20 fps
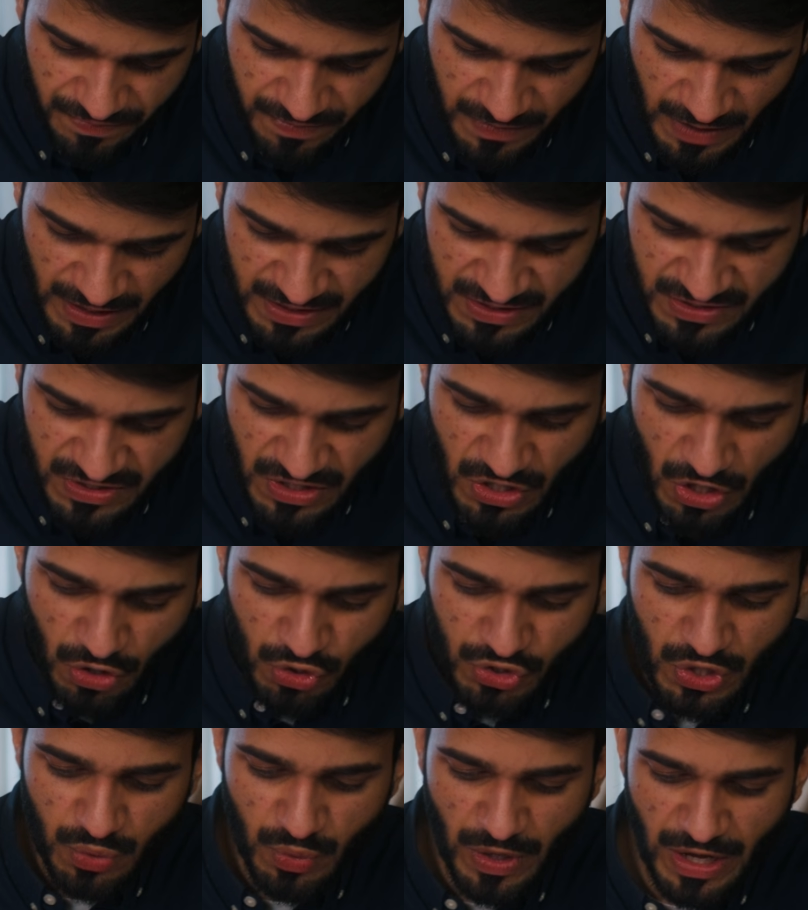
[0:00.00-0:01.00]
Now, this is the
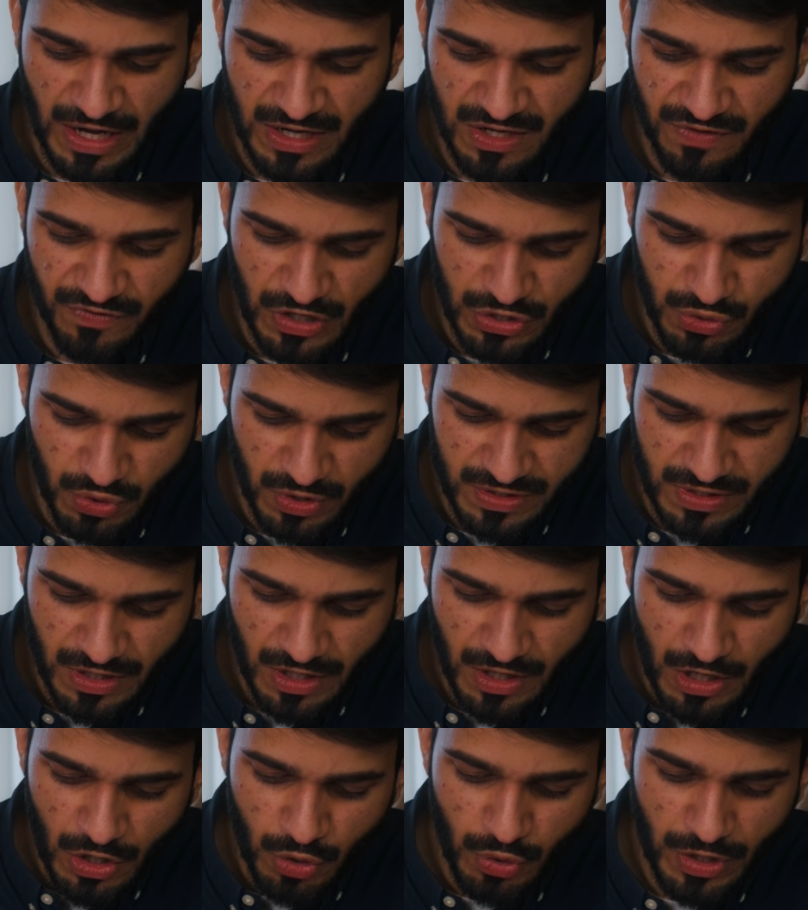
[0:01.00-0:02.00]
notion where individuals
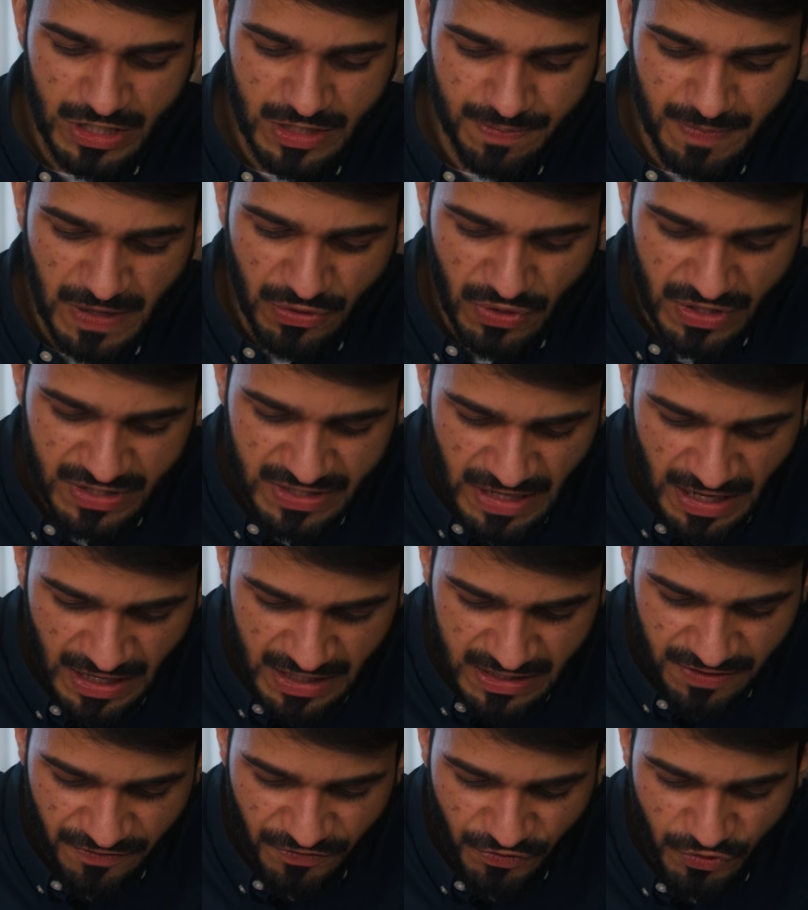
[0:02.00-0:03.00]
who experience
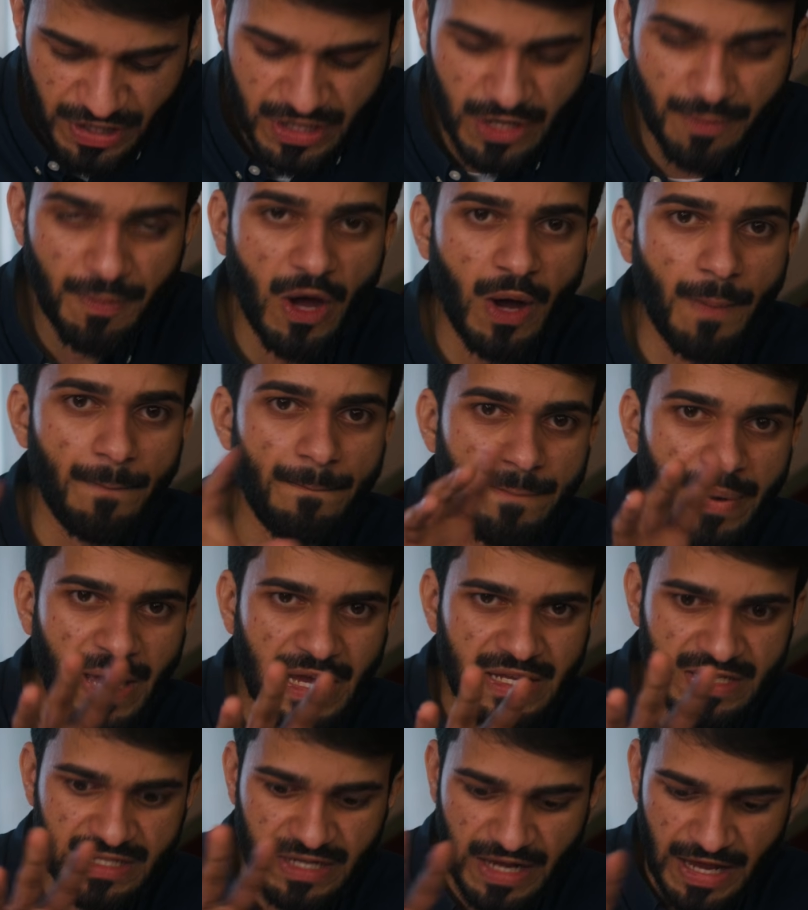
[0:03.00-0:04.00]
negative freedom are best